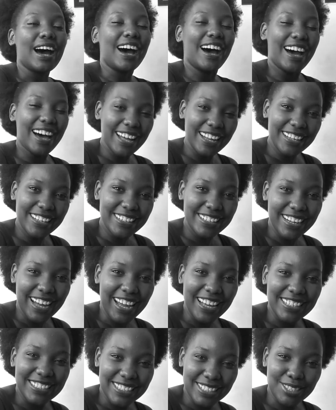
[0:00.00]
And
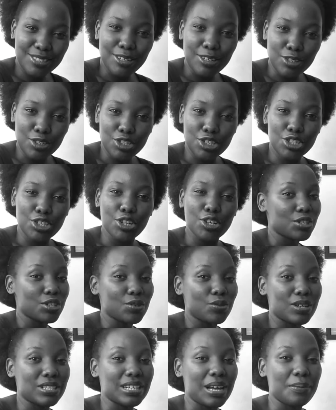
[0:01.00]
I just want to show
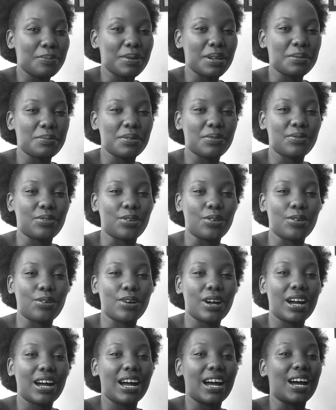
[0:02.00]
you what happened
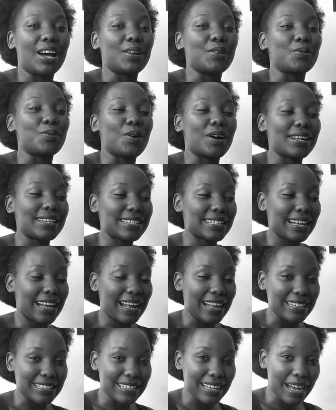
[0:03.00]
before and what
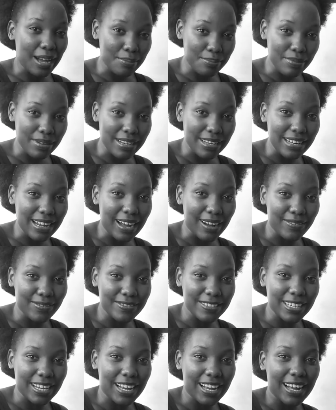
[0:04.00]
has happened
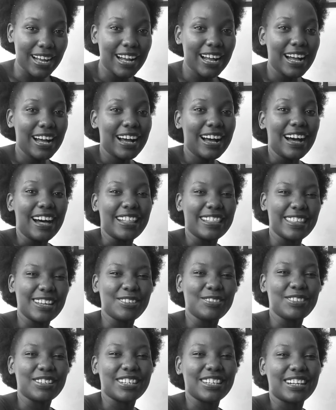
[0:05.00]
after, and
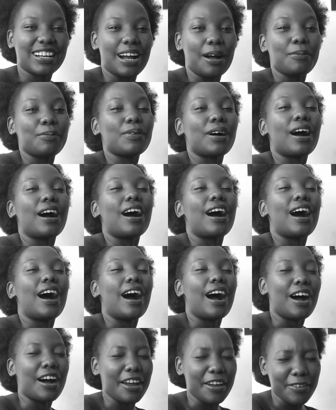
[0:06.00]
then we kick up
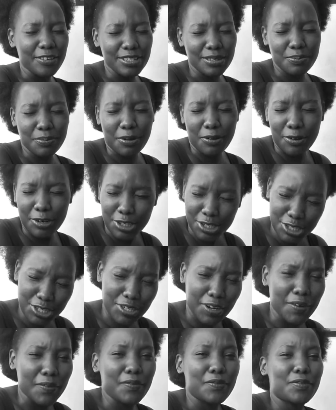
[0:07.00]
our
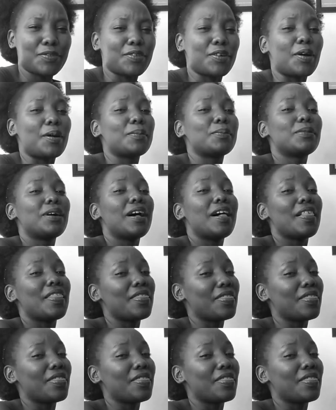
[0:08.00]
inspiration from